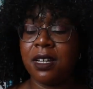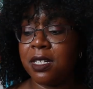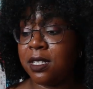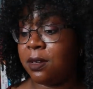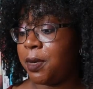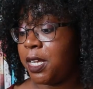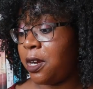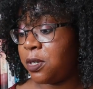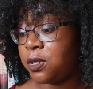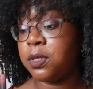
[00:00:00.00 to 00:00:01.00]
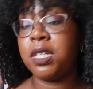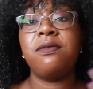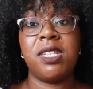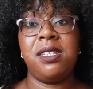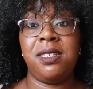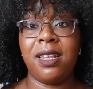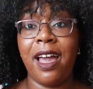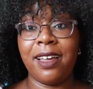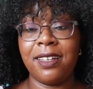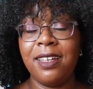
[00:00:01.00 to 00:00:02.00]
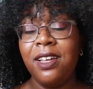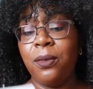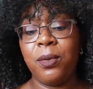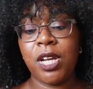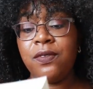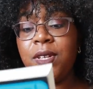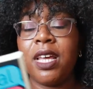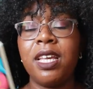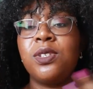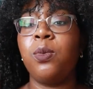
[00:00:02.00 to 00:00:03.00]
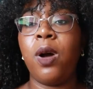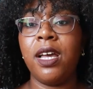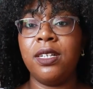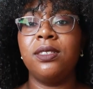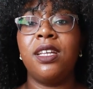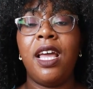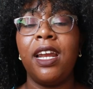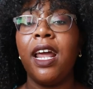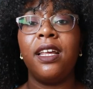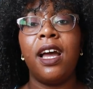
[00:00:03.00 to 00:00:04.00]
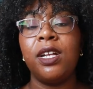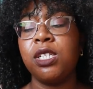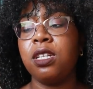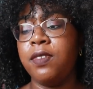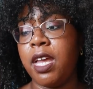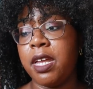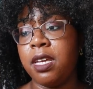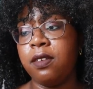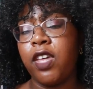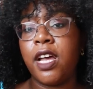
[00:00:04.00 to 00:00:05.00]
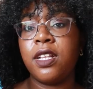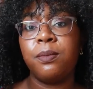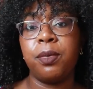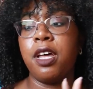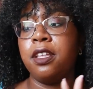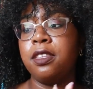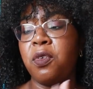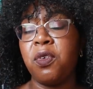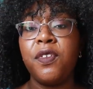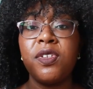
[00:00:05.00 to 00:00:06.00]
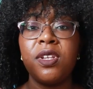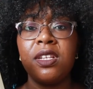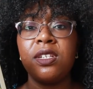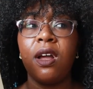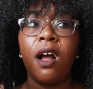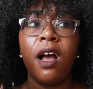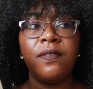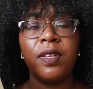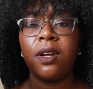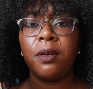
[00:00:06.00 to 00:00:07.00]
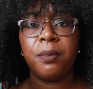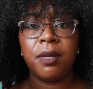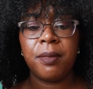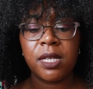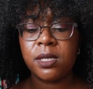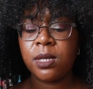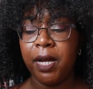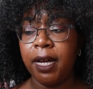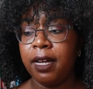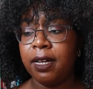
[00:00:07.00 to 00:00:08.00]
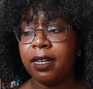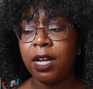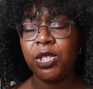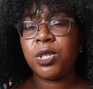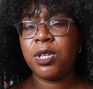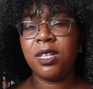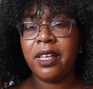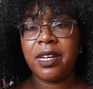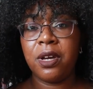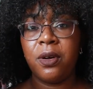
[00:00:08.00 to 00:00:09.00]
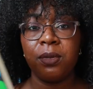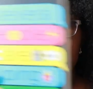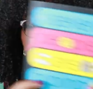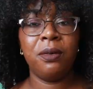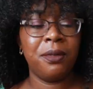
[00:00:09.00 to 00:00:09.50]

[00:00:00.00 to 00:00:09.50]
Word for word: because their main character lives in Slack, which I feel like is wild. And I just love the idea of that, but the reviews on this I feel like are pretty mixed, but I just couldn't let it go. So